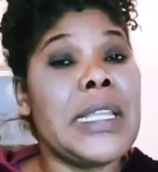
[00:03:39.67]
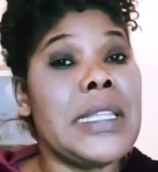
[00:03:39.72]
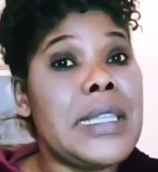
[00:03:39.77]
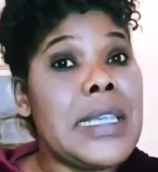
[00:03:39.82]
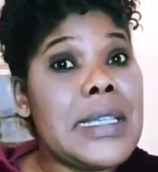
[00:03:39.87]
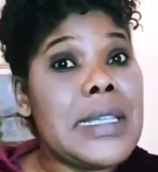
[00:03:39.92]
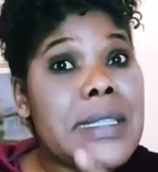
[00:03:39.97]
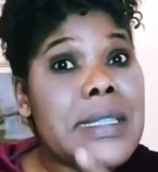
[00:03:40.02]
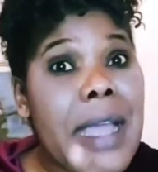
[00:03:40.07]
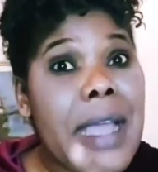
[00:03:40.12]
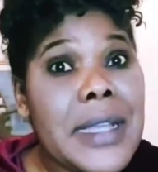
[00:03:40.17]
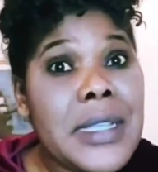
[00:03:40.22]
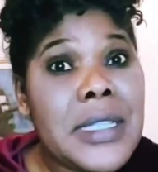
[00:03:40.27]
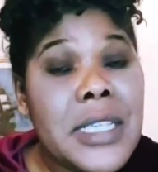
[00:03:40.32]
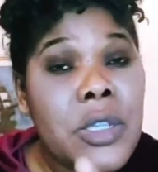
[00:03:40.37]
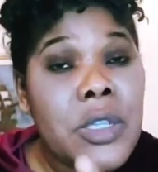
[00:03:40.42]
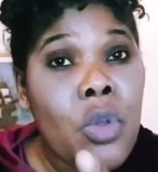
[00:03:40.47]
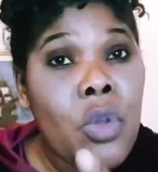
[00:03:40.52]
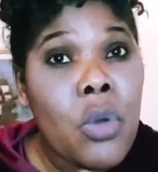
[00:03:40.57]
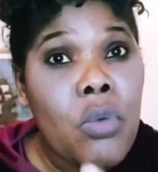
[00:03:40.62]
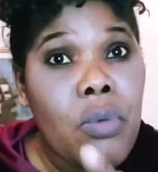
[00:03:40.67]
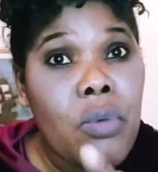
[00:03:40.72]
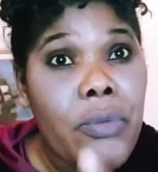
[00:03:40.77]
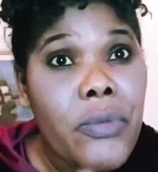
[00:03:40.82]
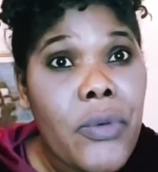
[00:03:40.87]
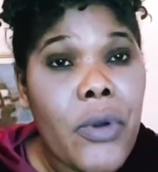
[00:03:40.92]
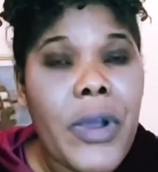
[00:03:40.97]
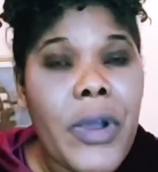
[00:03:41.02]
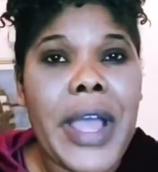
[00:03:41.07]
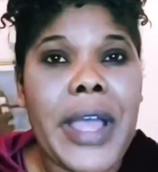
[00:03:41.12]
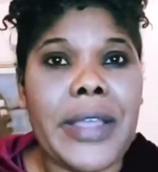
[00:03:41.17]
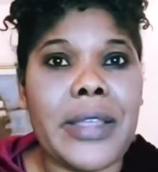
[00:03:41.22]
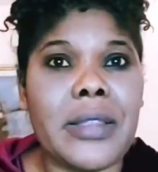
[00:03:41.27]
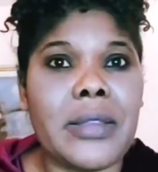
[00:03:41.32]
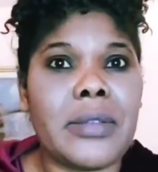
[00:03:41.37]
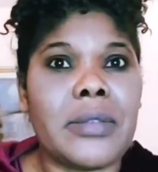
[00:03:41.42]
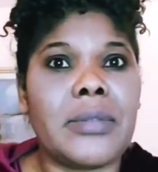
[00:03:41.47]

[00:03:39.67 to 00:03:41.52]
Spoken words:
This kind of thing not good for I.